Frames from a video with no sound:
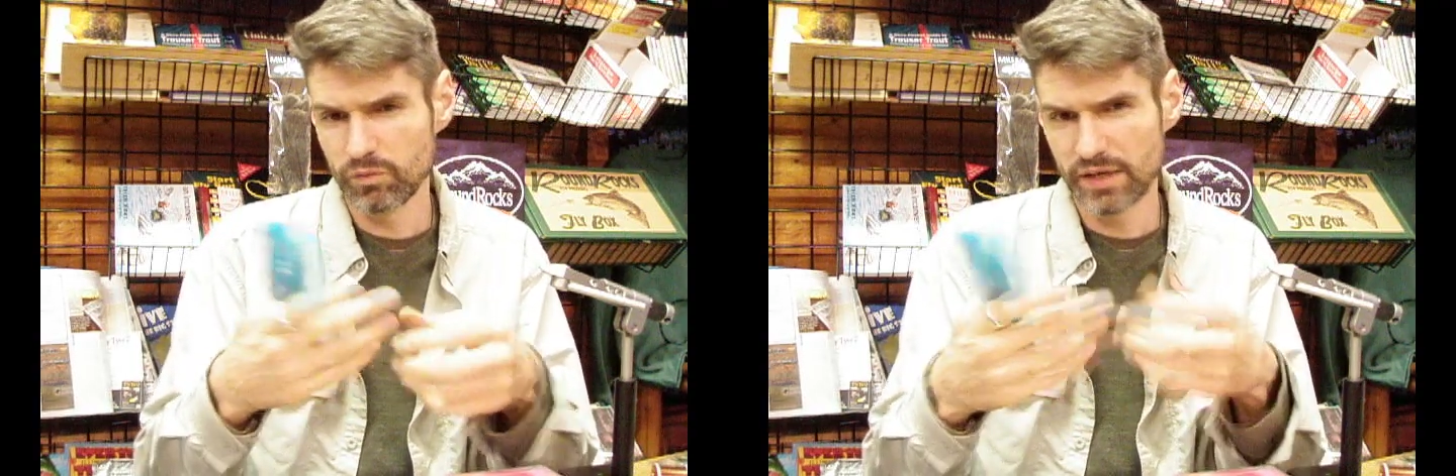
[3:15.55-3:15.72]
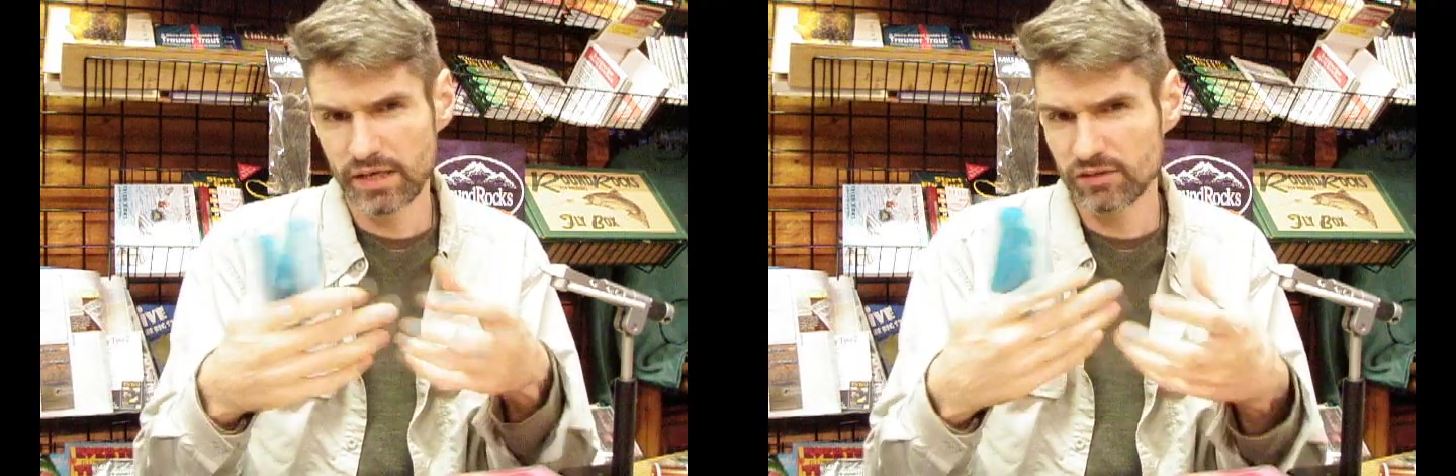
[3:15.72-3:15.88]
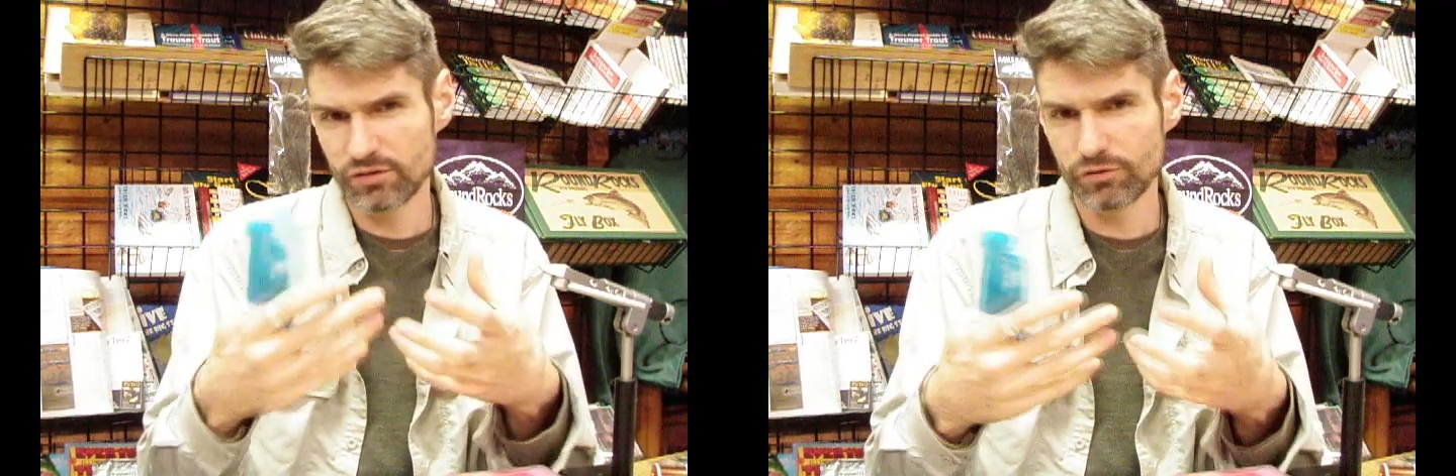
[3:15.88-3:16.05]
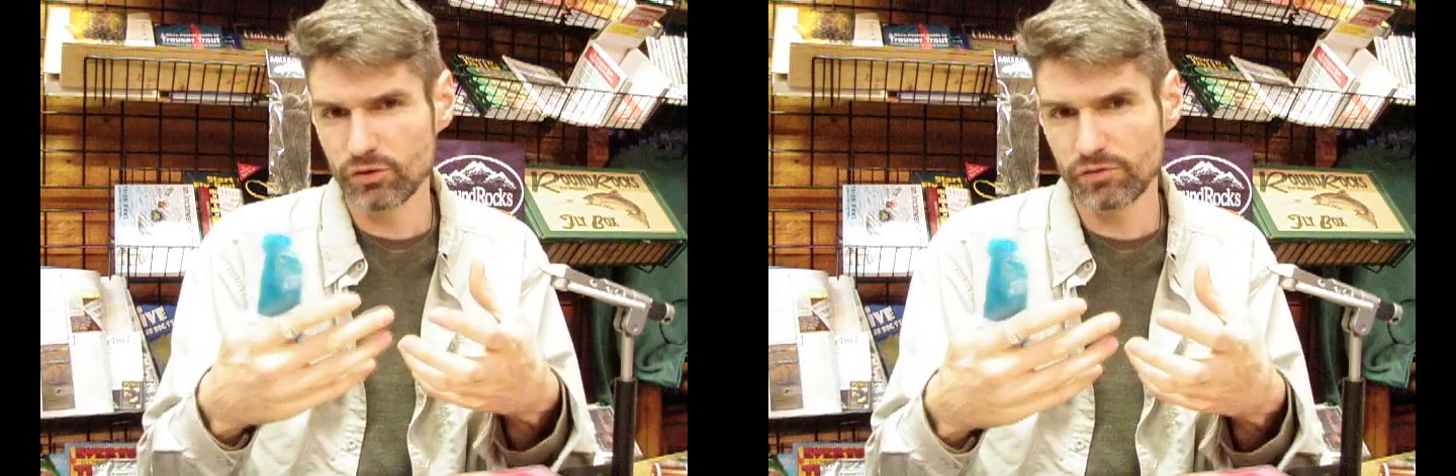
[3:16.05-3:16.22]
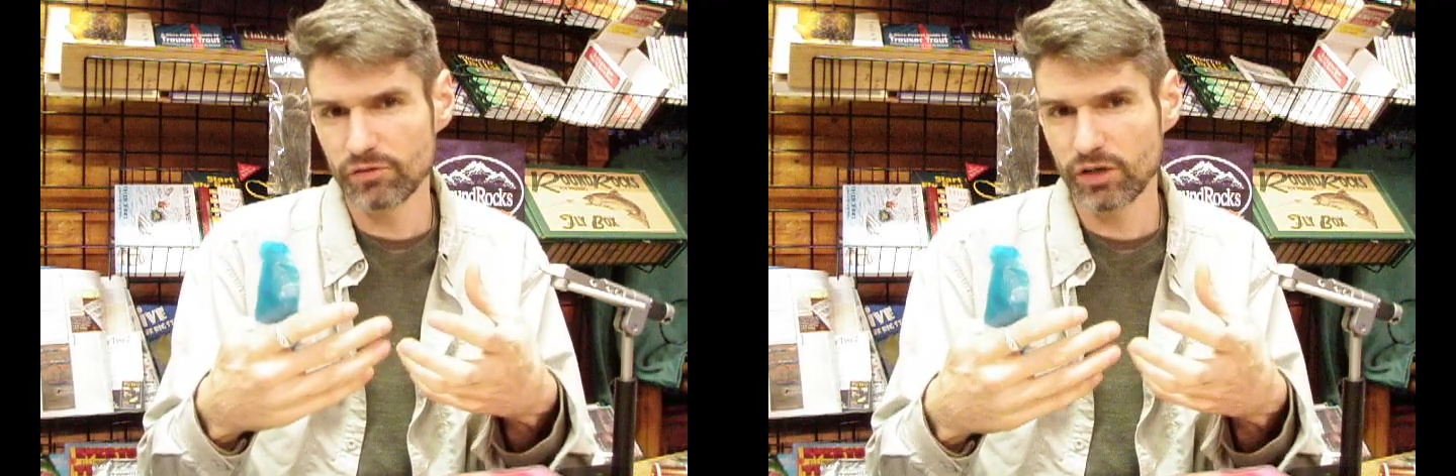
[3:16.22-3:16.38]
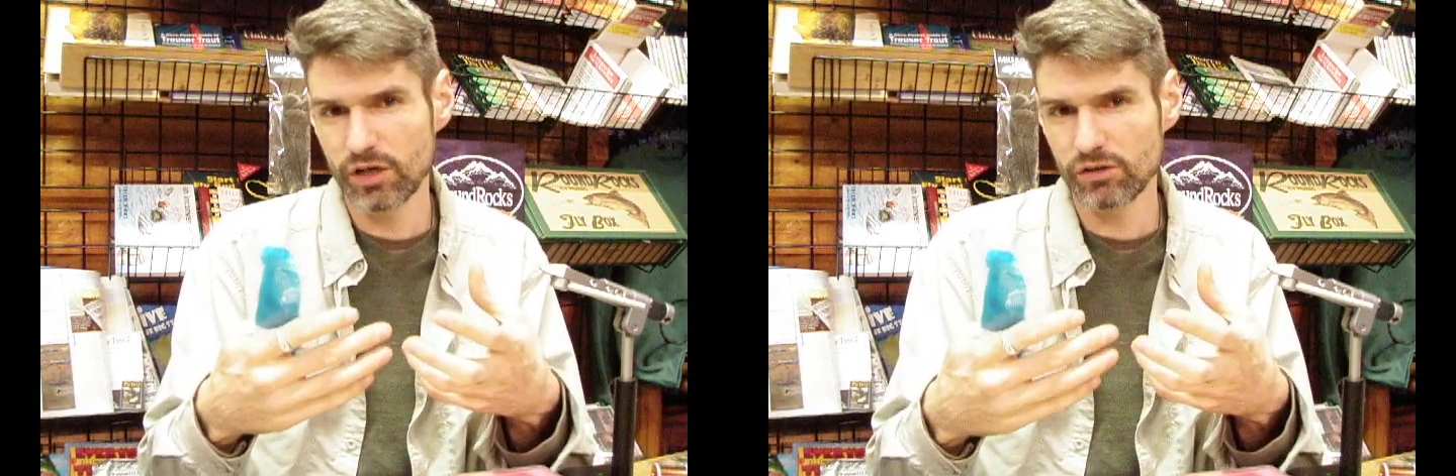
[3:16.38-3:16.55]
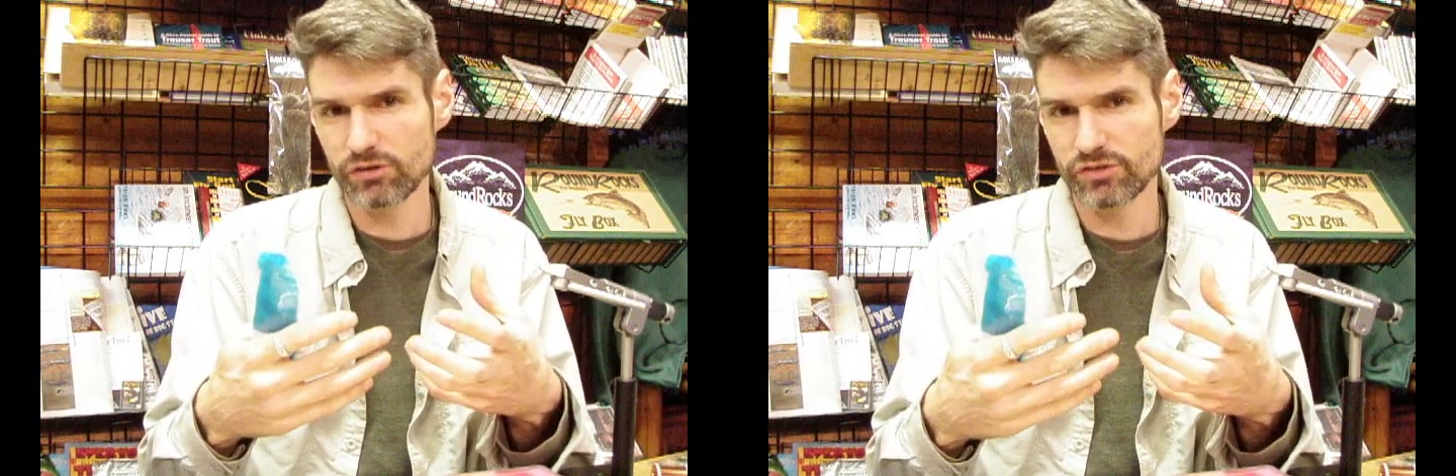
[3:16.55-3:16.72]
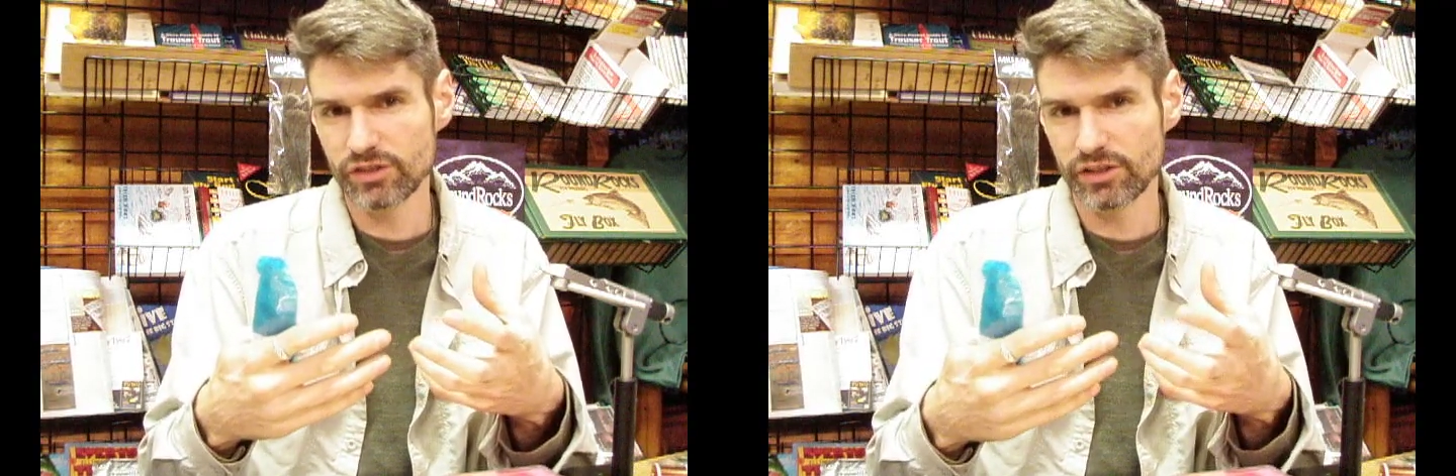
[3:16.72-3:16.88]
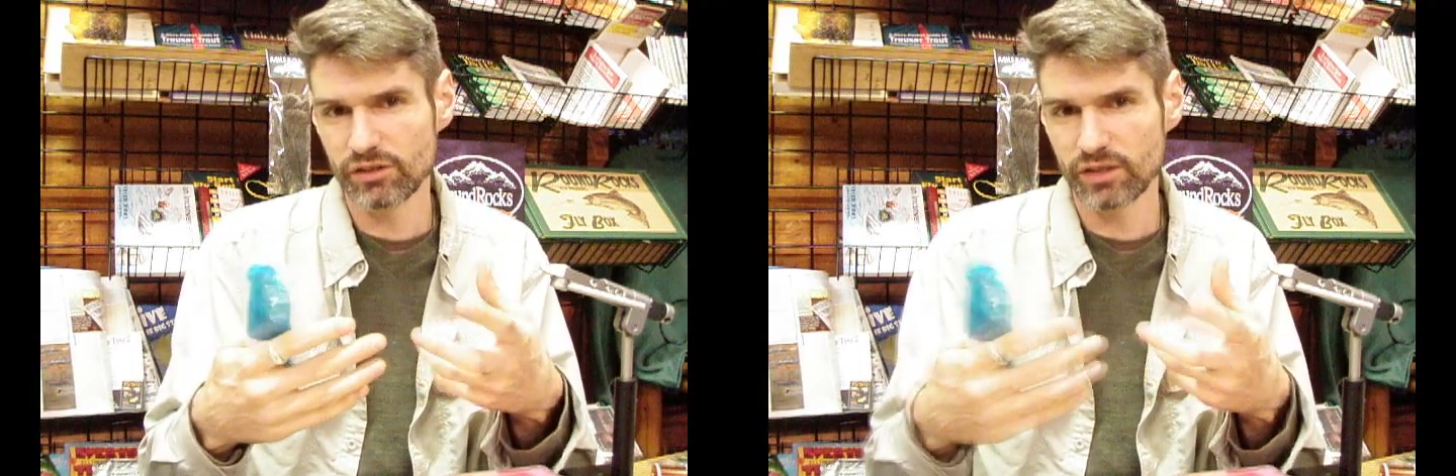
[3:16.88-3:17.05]
that has a few different colors
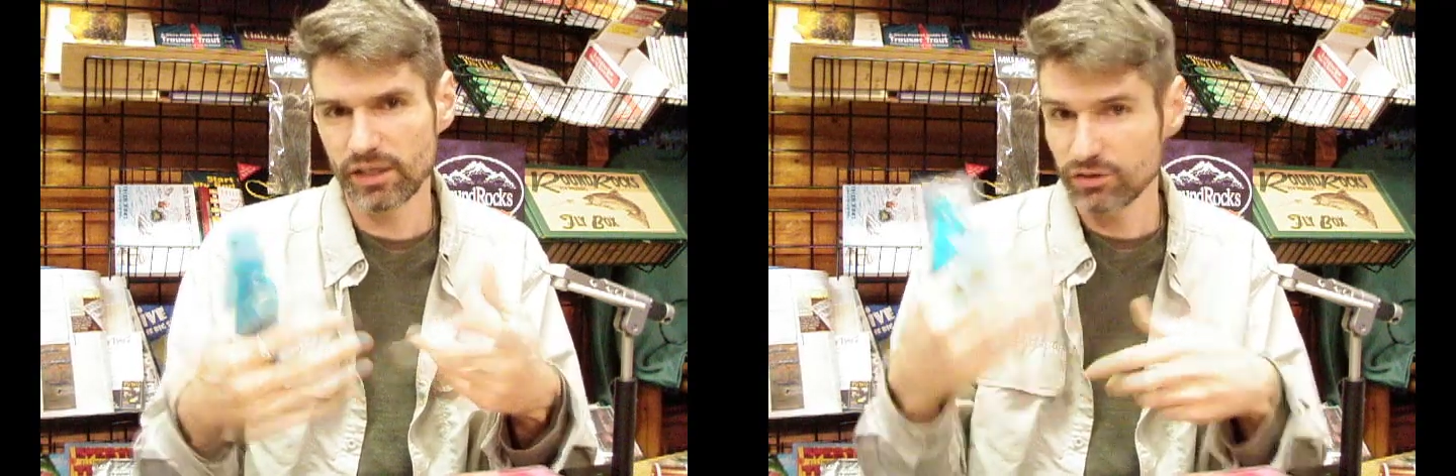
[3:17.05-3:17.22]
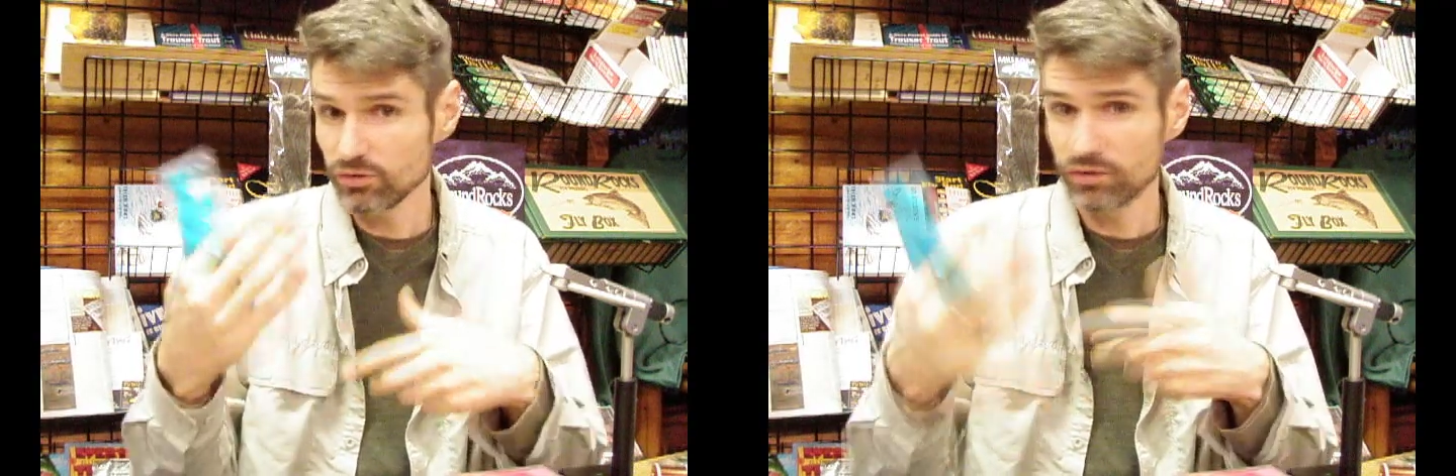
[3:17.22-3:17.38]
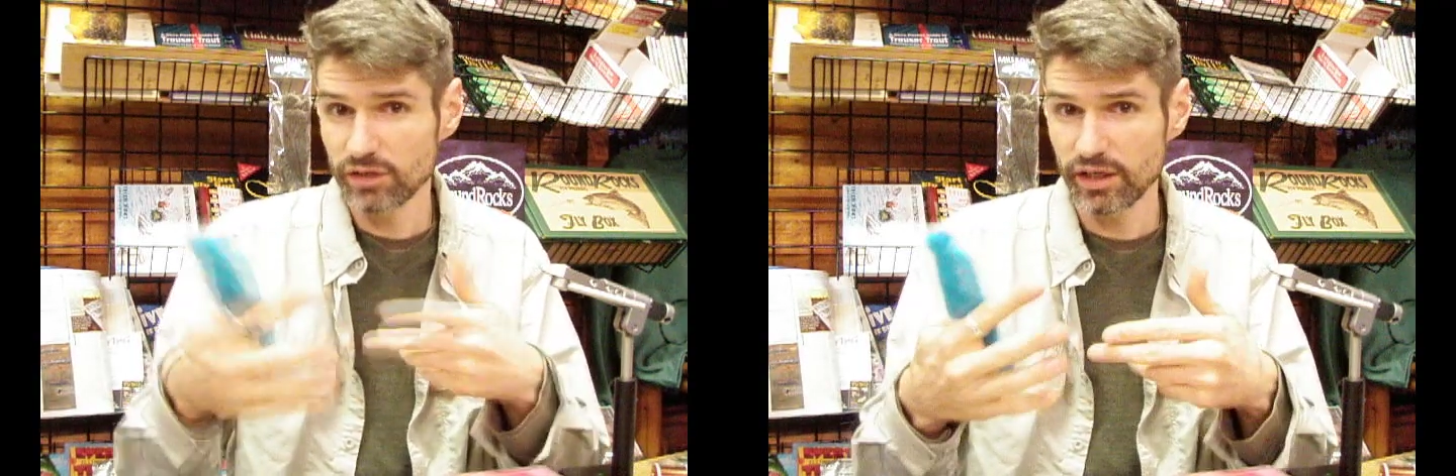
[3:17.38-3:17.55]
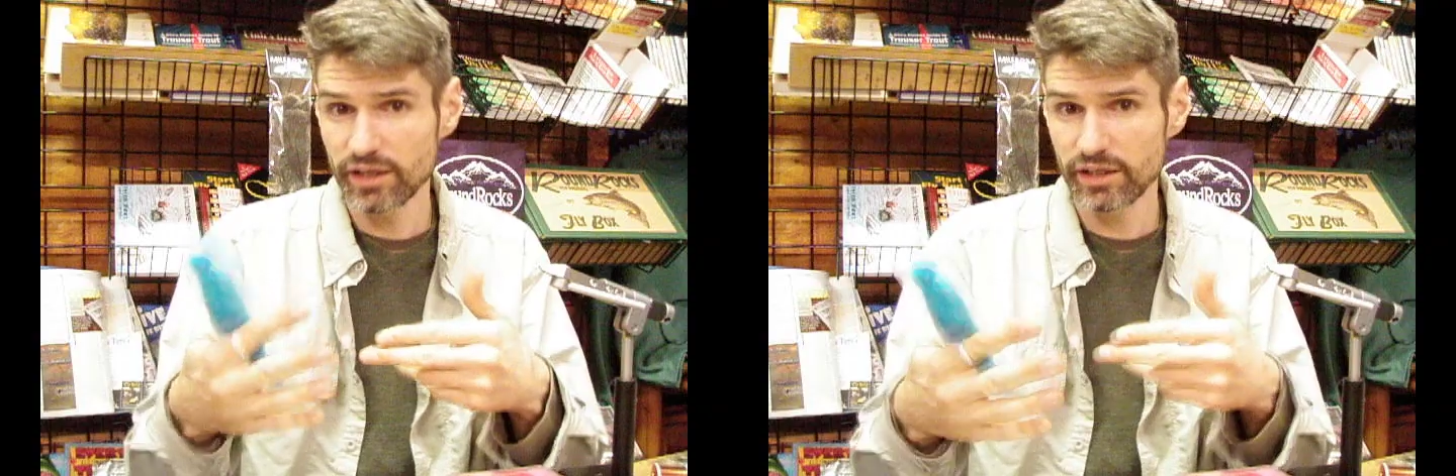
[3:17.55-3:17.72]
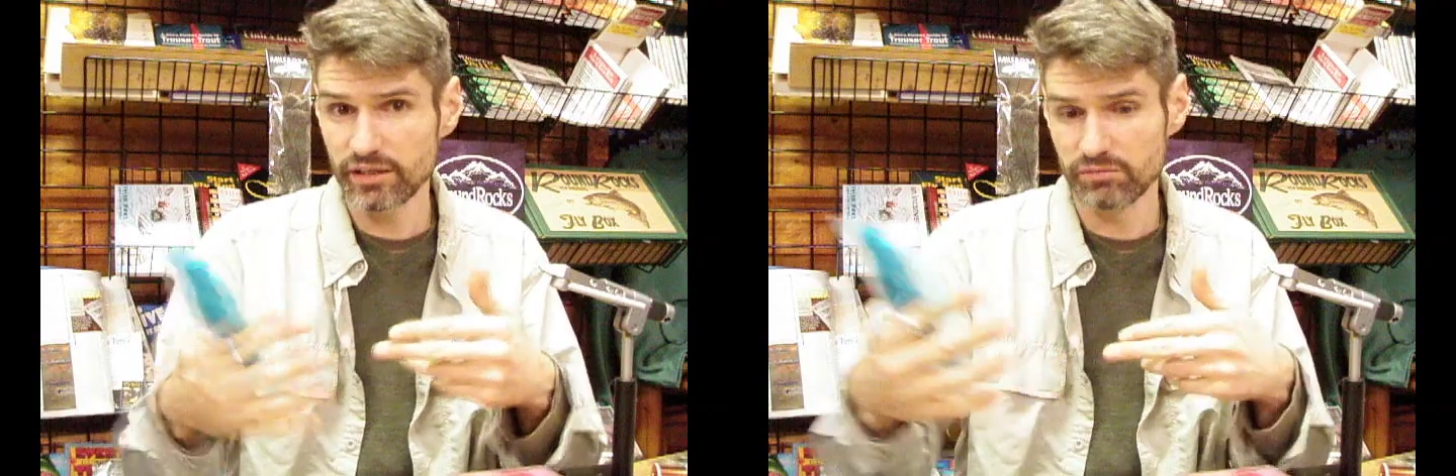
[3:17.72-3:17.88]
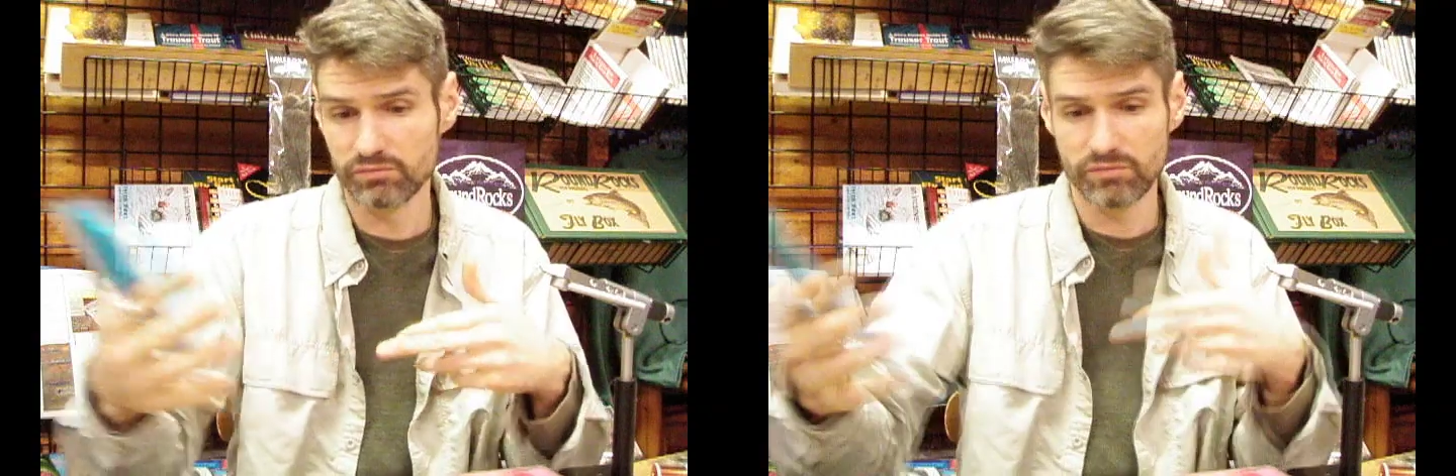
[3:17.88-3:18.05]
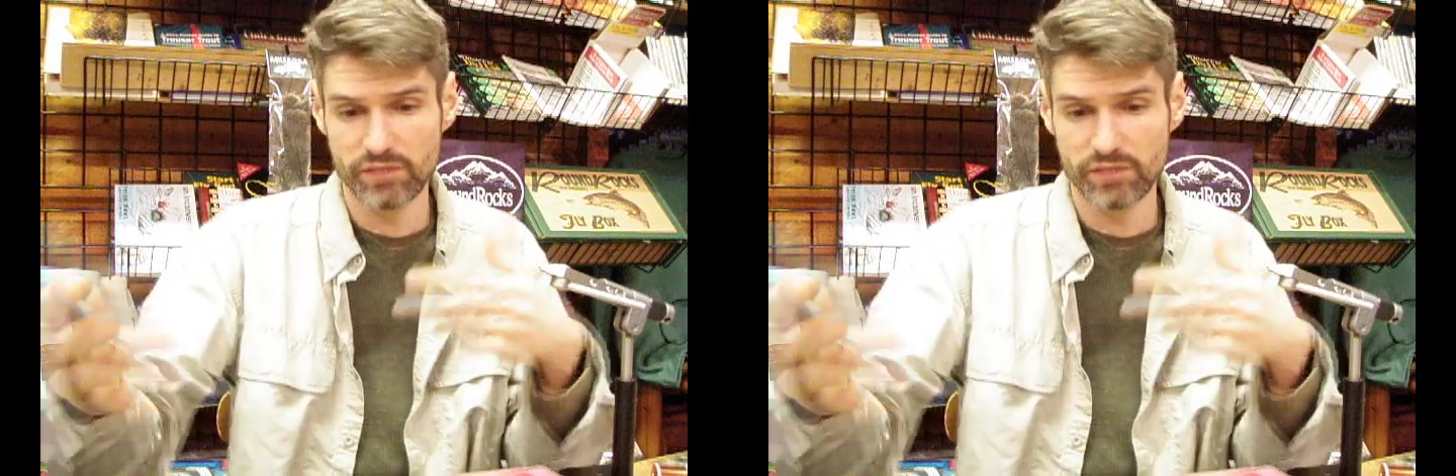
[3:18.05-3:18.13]
in it you like, you can cut it